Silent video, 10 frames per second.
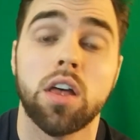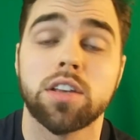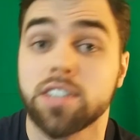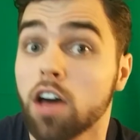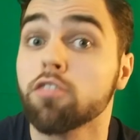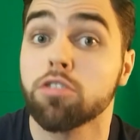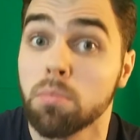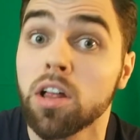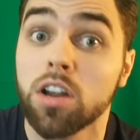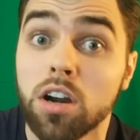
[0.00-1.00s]
Sound
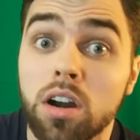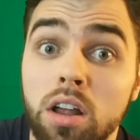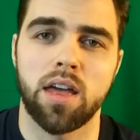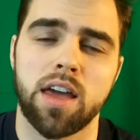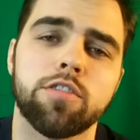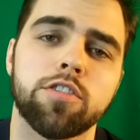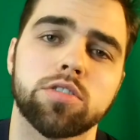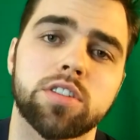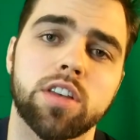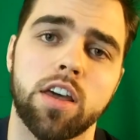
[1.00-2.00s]
familiar? And if you
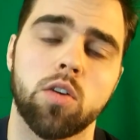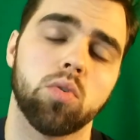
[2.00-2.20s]
say,